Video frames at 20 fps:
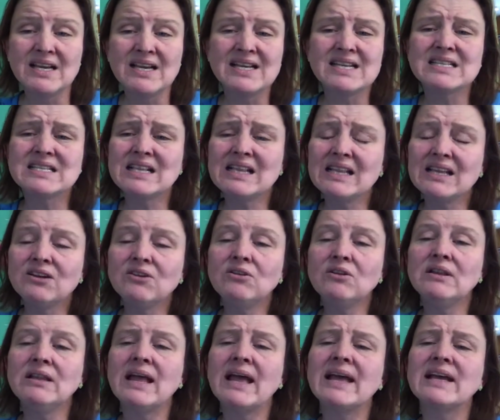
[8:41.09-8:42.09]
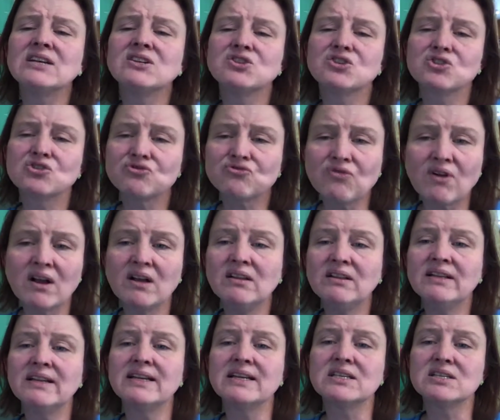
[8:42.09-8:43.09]
his little legs
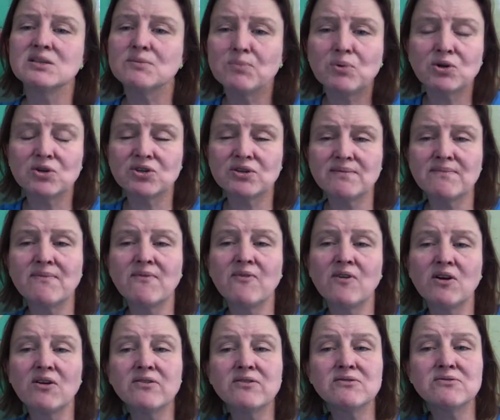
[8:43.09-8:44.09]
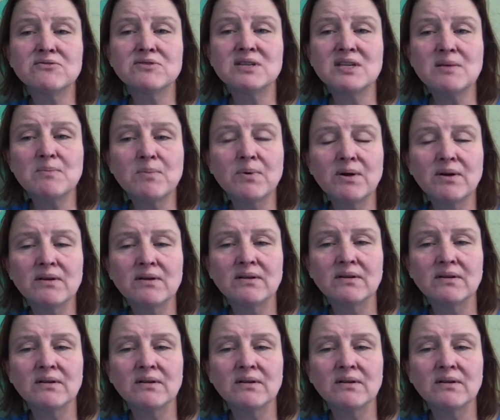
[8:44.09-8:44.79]
struggling to push him farther deeper.